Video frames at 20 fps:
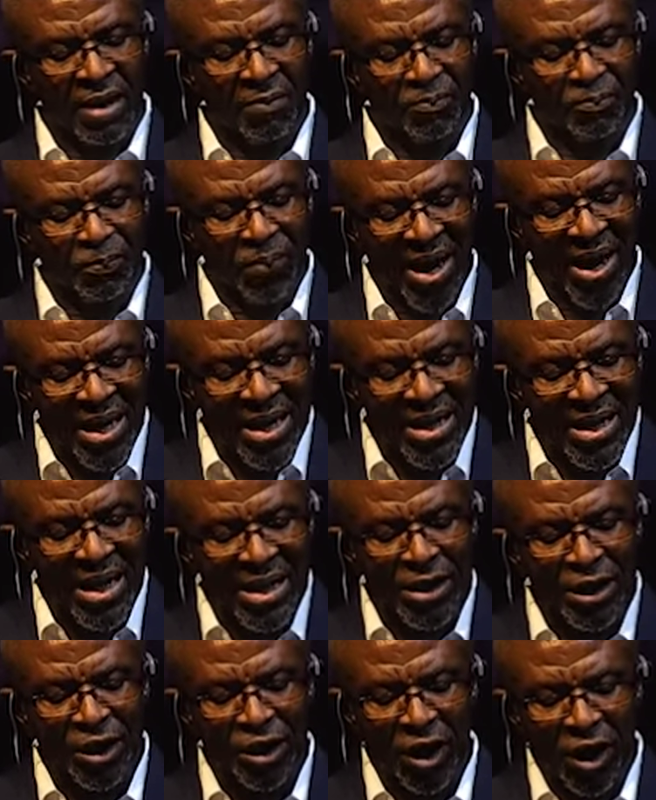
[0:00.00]

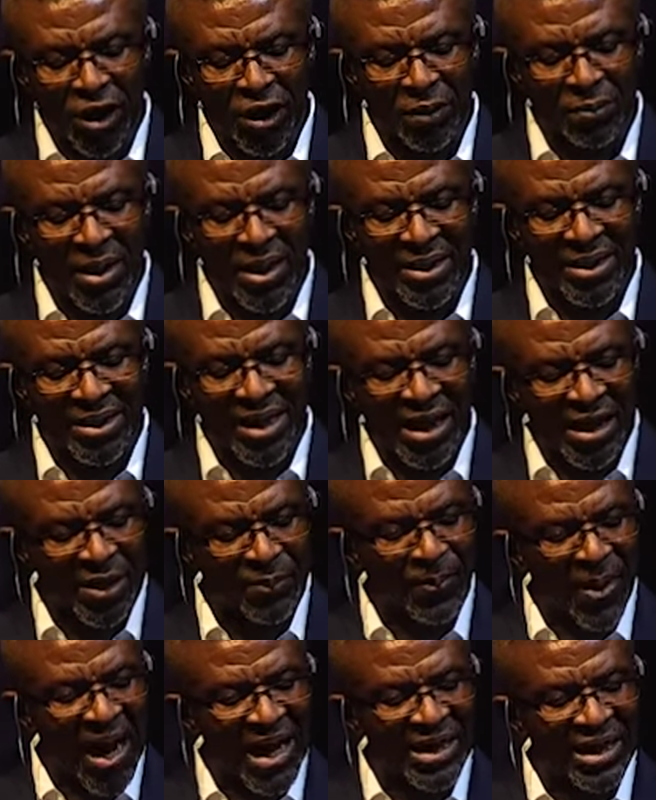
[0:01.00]
impending judgment
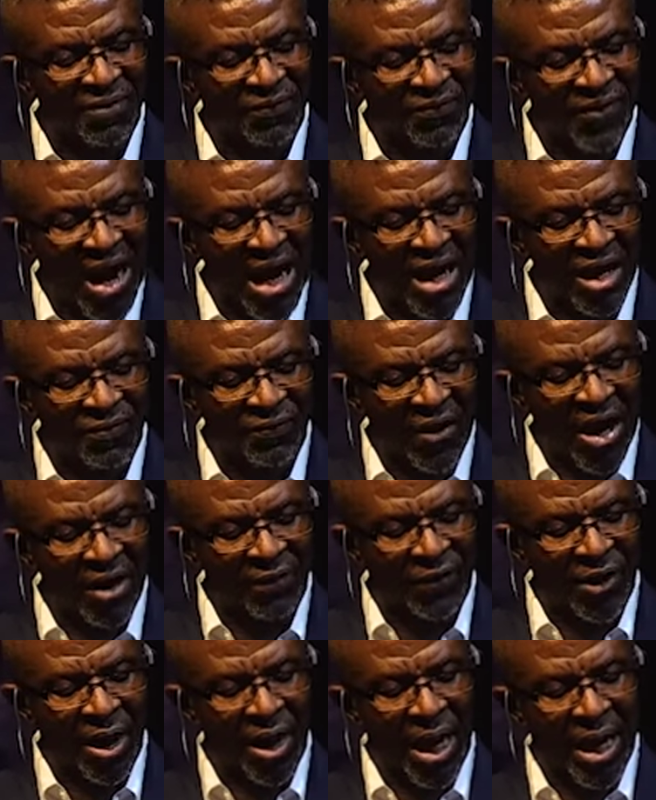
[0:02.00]
despite divine
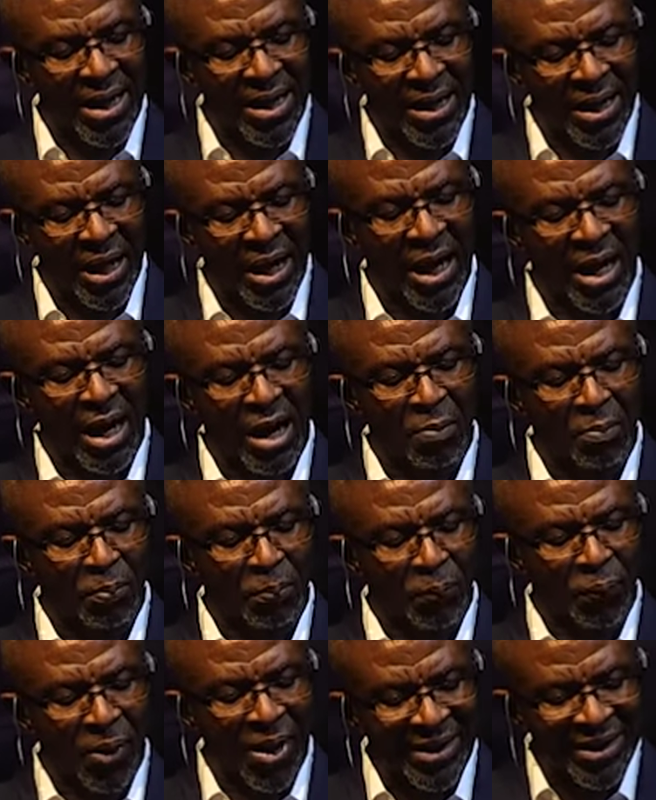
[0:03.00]
favor and their
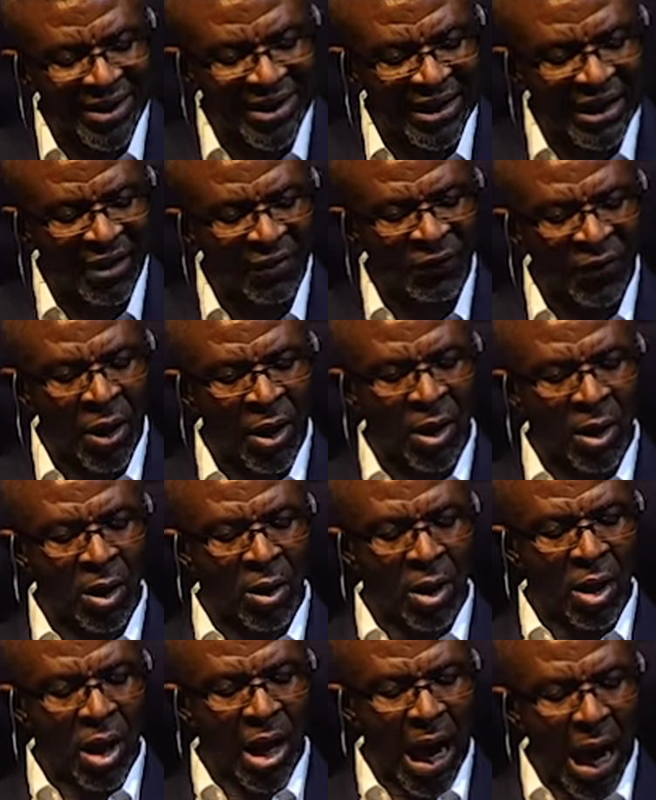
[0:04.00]
impressive
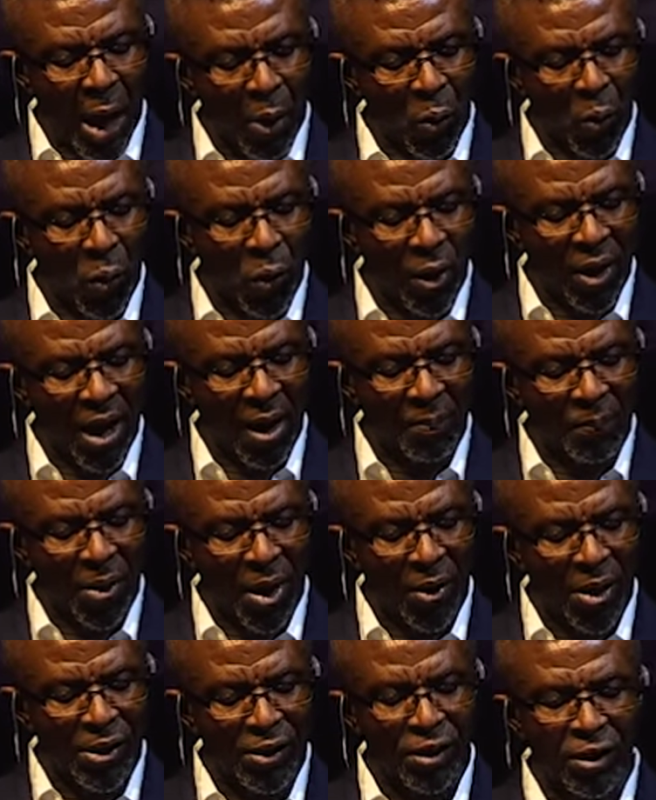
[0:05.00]
outward
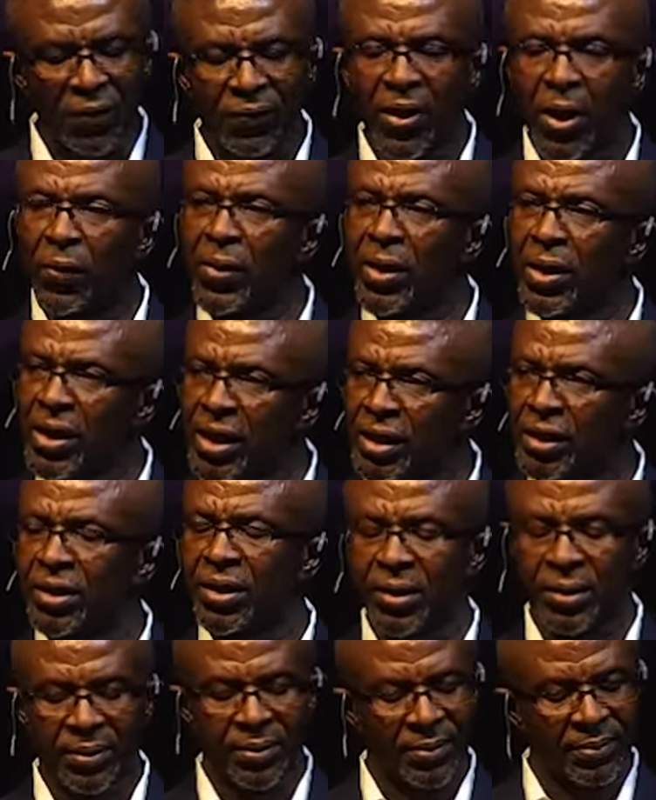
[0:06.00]
appearance of their
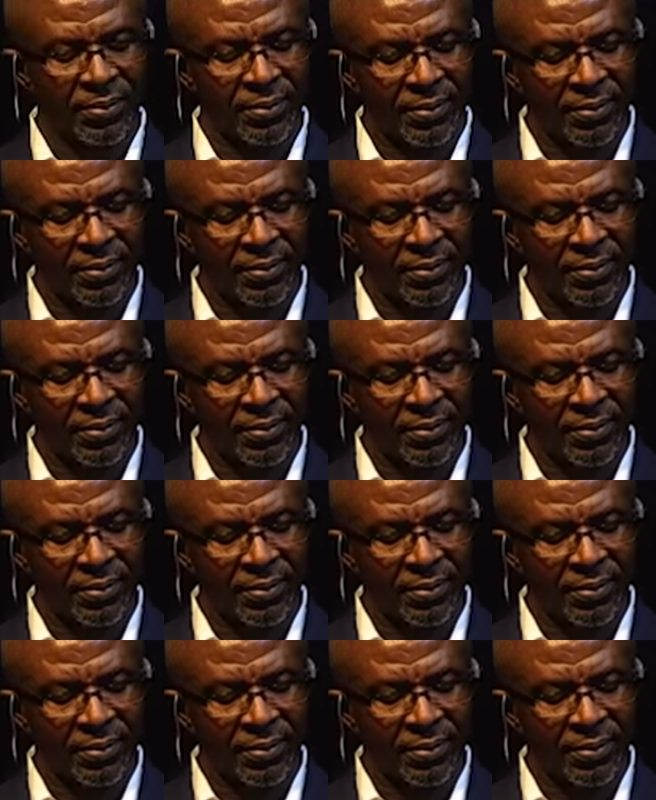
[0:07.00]
religion.